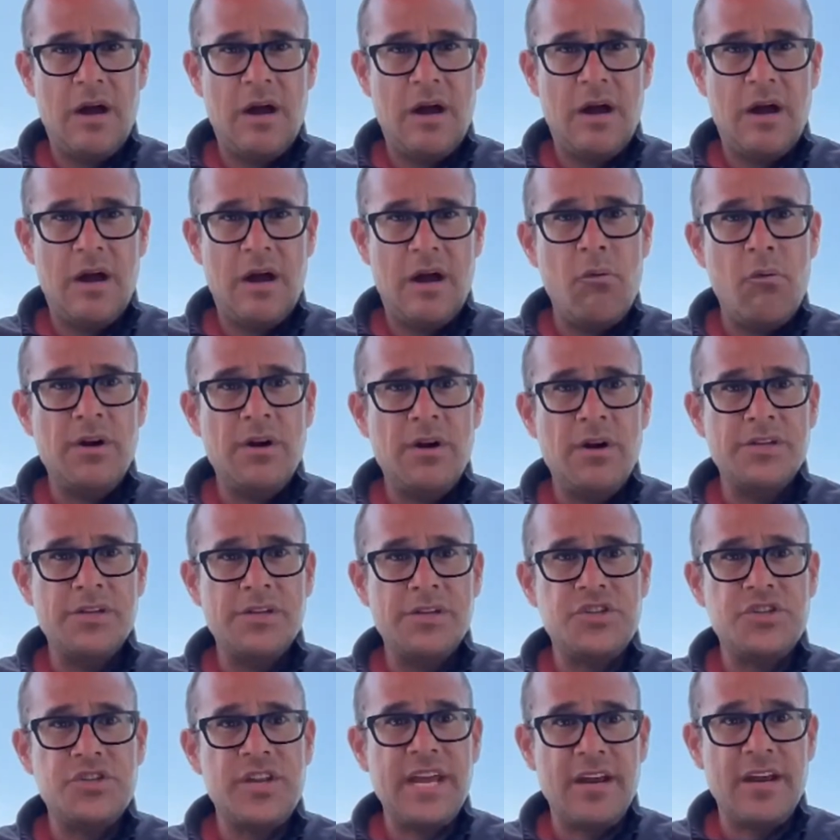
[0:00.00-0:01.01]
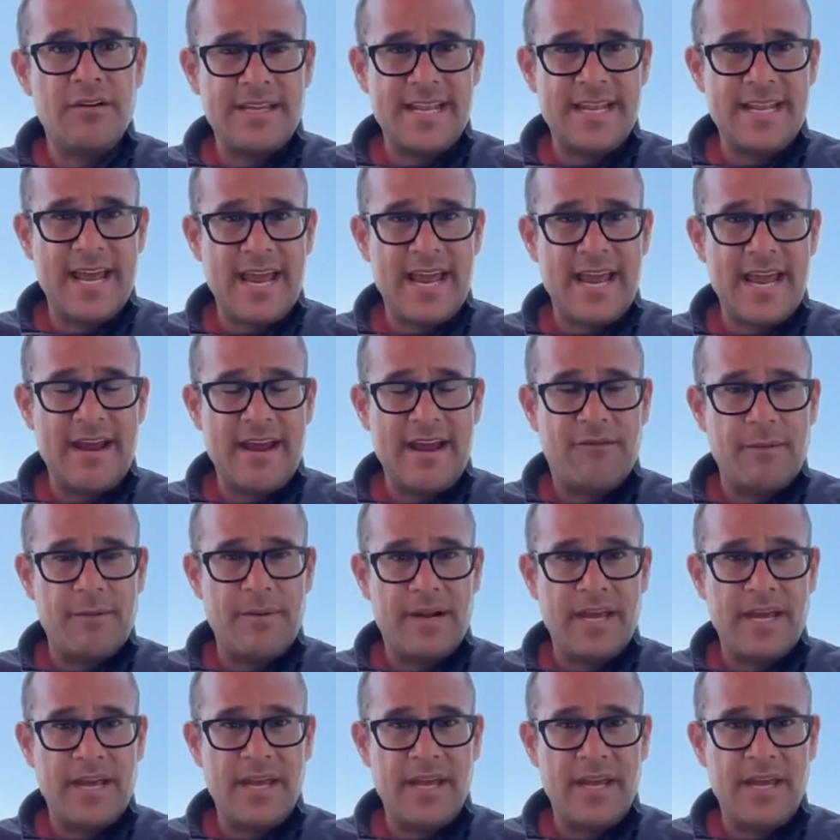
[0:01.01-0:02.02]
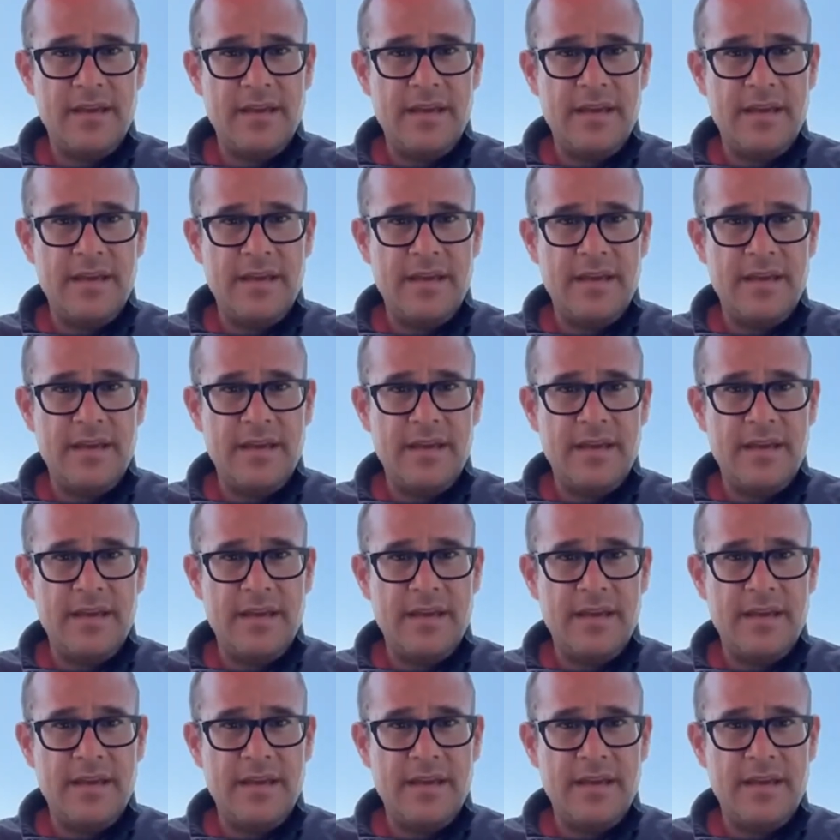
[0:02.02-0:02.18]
I want you to hear that today, everybody.